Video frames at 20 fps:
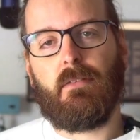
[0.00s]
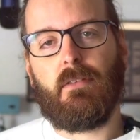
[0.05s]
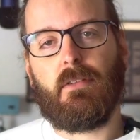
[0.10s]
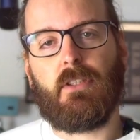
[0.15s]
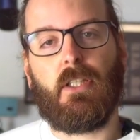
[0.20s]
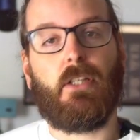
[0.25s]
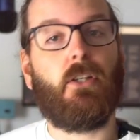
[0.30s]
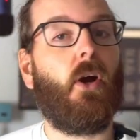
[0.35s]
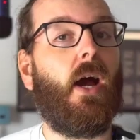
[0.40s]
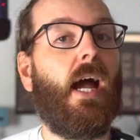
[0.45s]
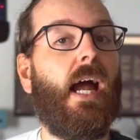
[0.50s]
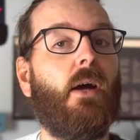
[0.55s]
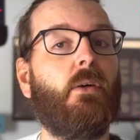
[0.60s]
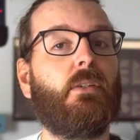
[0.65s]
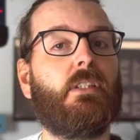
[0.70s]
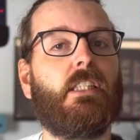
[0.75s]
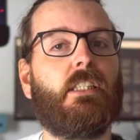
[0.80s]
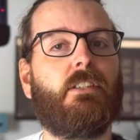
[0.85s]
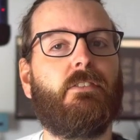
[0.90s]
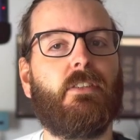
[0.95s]
So you've got
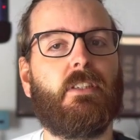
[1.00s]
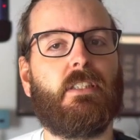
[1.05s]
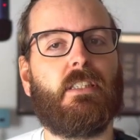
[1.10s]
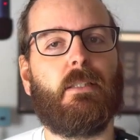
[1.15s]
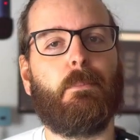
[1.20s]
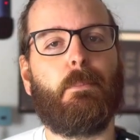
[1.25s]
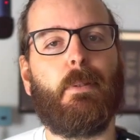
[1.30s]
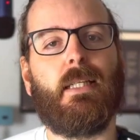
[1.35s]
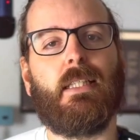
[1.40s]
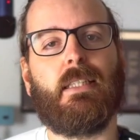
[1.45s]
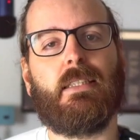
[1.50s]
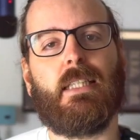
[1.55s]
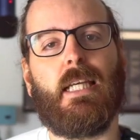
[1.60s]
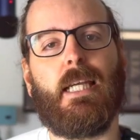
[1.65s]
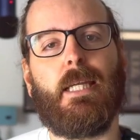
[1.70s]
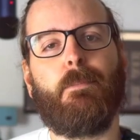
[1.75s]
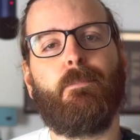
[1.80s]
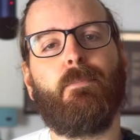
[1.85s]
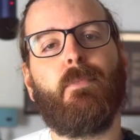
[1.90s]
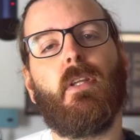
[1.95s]
houses for
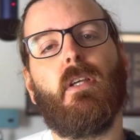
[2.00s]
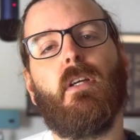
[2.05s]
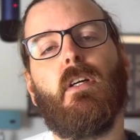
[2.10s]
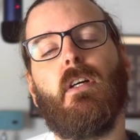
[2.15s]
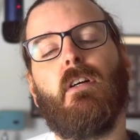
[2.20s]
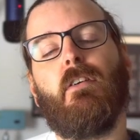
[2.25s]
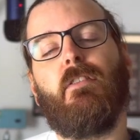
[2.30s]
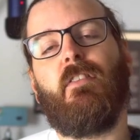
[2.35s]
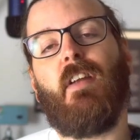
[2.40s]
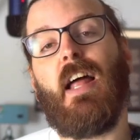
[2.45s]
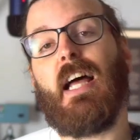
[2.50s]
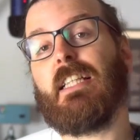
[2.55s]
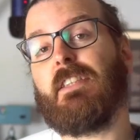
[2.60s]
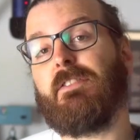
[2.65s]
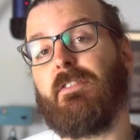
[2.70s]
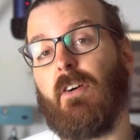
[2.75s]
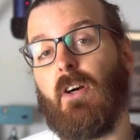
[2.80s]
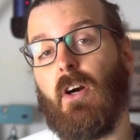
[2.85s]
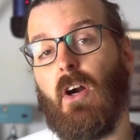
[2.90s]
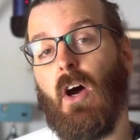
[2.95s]
stability, flats
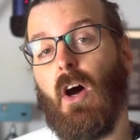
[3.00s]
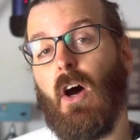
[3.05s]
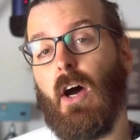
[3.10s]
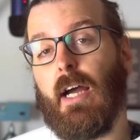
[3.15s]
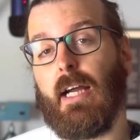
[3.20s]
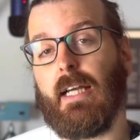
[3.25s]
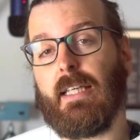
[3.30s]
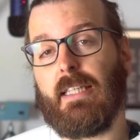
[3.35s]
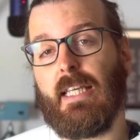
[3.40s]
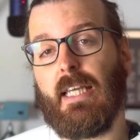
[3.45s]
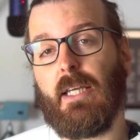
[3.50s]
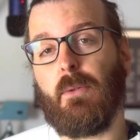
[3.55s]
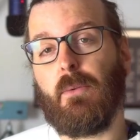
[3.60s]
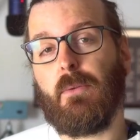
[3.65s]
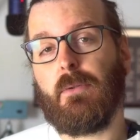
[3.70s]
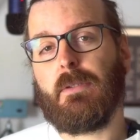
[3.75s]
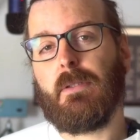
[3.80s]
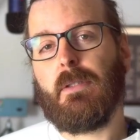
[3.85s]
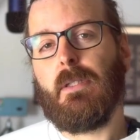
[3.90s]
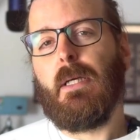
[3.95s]
for a higher
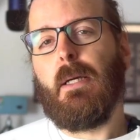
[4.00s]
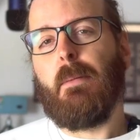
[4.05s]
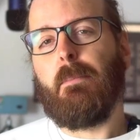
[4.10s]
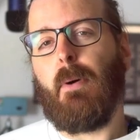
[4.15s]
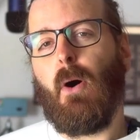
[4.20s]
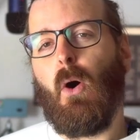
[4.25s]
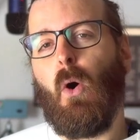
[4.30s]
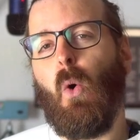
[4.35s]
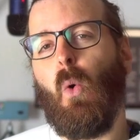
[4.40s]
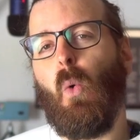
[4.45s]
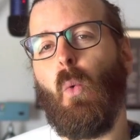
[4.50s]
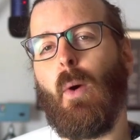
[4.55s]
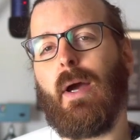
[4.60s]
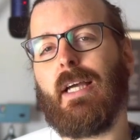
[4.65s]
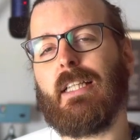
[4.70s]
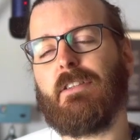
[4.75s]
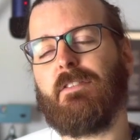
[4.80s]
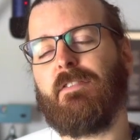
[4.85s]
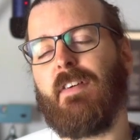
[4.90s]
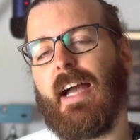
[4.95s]
yield, but
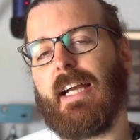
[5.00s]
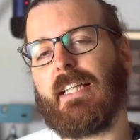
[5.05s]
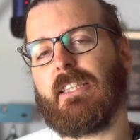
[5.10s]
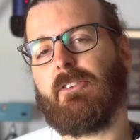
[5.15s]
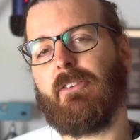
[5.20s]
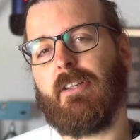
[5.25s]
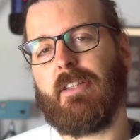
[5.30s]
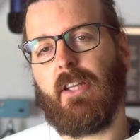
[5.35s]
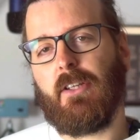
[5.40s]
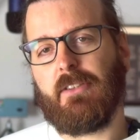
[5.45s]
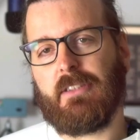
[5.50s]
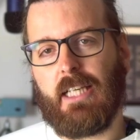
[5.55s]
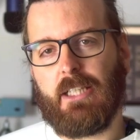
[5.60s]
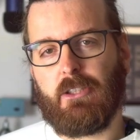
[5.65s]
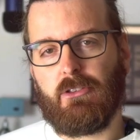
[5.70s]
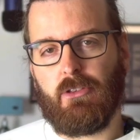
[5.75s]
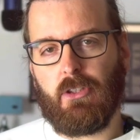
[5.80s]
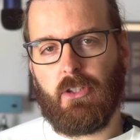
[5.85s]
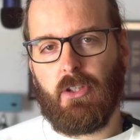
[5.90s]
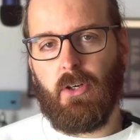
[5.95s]
always factor in those
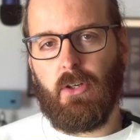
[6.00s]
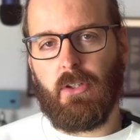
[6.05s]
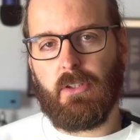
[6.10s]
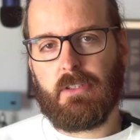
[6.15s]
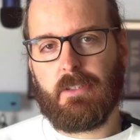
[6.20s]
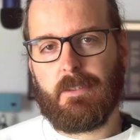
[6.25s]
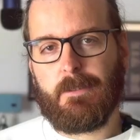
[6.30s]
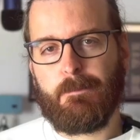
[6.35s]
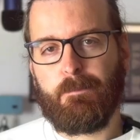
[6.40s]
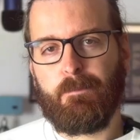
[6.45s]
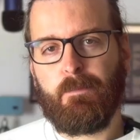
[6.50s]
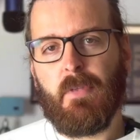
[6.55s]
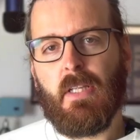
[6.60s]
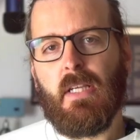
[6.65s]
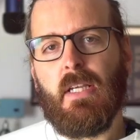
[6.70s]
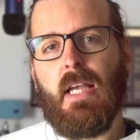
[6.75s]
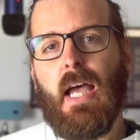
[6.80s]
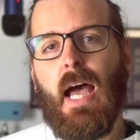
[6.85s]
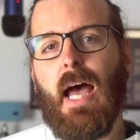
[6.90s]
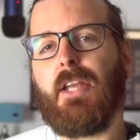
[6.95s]
extra costs.
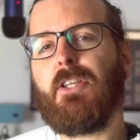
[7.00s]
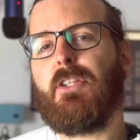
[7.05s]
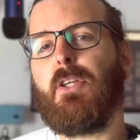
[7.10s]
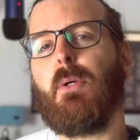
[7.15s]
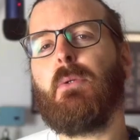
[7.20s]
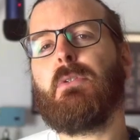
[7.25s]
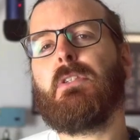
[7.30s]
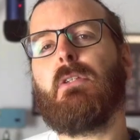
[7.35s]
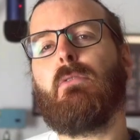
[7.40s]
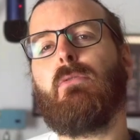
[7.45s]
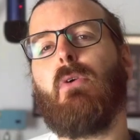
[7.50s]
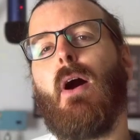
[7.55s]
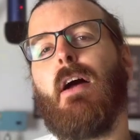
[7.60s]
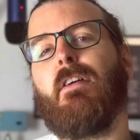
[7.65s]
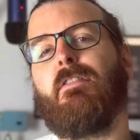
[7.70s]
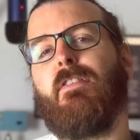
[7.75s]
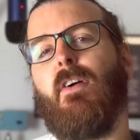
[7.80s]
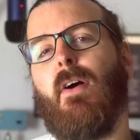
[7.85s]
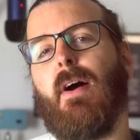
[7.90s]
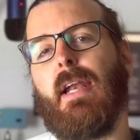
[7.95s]
And use the
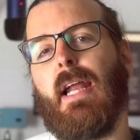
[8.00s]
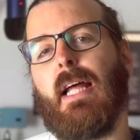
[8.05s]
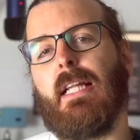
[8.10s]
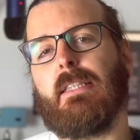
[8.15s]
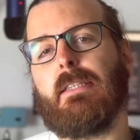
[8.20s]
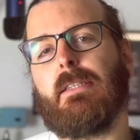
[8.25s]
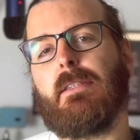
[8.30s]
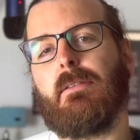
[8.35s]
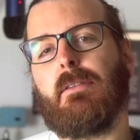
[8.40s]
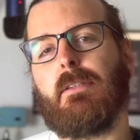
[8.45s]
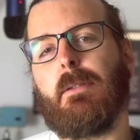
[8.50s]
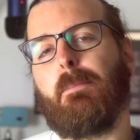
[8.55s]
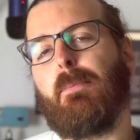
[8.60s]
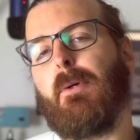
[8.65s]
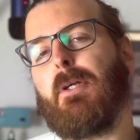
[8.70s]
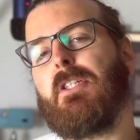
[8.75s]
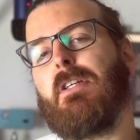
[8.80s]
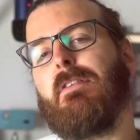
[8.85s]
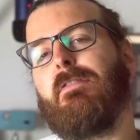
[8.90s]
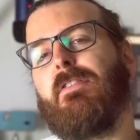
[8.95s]
right finance. So
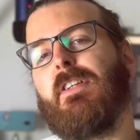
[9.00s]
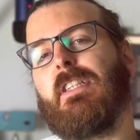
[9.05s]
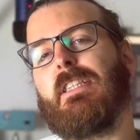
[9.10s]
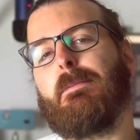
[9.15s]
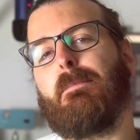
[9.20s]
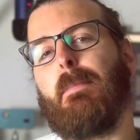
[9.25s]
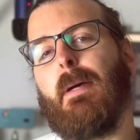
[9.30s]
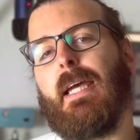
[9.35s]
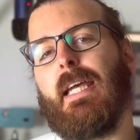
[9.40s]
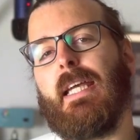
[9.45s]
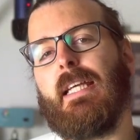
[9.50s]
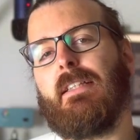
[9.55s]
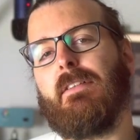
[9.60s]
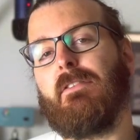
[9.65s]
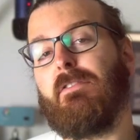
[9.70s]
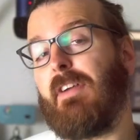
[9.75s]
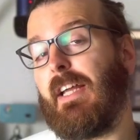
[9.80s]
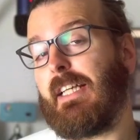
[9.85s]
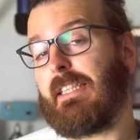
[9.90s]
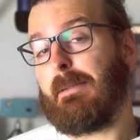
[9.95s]
bridging for speed
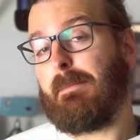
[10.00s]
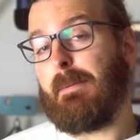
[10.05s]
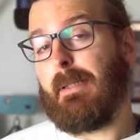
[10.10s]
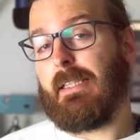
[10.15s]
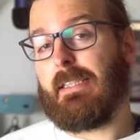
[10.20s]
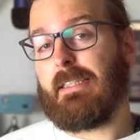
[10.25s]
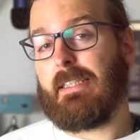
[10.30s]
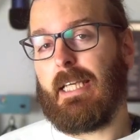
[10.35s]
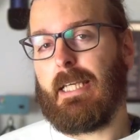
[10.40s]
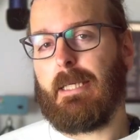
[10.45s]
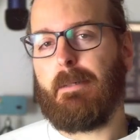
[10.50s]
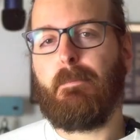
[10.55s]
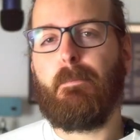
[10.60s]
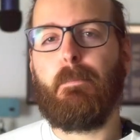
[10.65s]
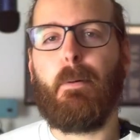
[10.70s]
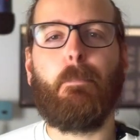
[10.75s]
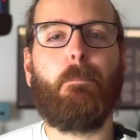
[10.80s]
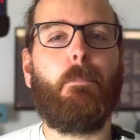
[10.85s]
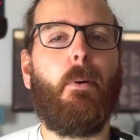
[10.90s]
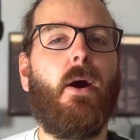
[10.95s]
and flexibility,
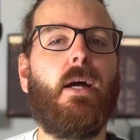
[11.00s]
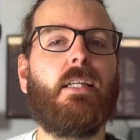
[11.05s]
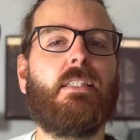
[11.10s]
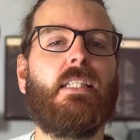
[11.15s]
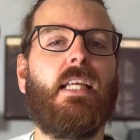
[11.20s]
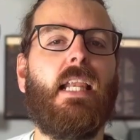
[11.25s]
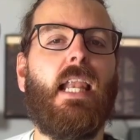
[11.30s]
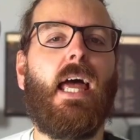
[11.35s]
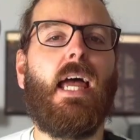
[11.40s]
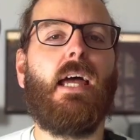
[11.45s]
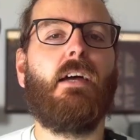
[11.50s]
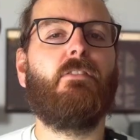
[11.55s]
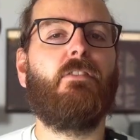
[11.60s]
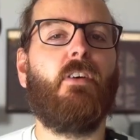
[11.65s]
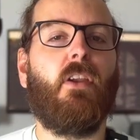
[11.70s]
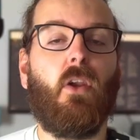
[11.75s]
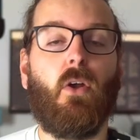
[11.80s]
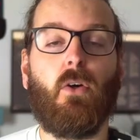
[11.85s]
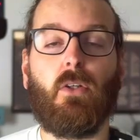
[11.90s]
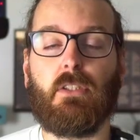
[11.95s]
but buy-to-let
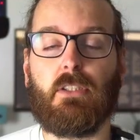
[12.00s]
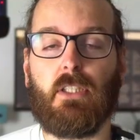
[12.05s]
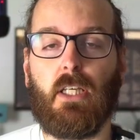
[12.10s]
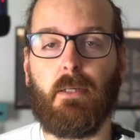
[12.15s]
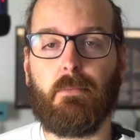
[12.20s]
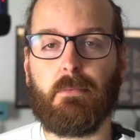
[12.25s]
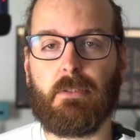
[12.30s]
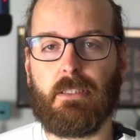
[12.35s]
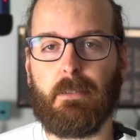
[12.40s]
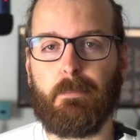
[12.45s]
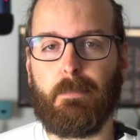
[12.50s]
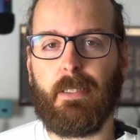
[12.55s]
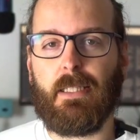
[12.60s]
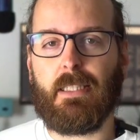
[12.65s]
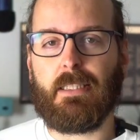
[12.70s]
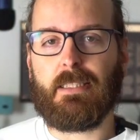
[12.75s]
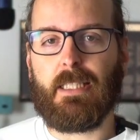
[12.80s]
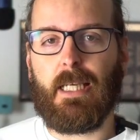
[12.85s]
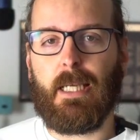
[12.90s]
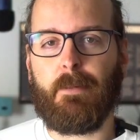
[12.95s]
for long-term
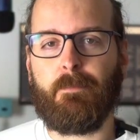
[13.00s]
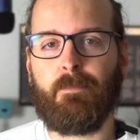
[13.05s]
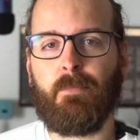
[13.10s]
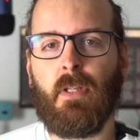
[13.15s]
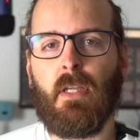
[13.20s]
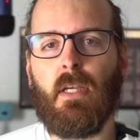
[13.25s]
stability.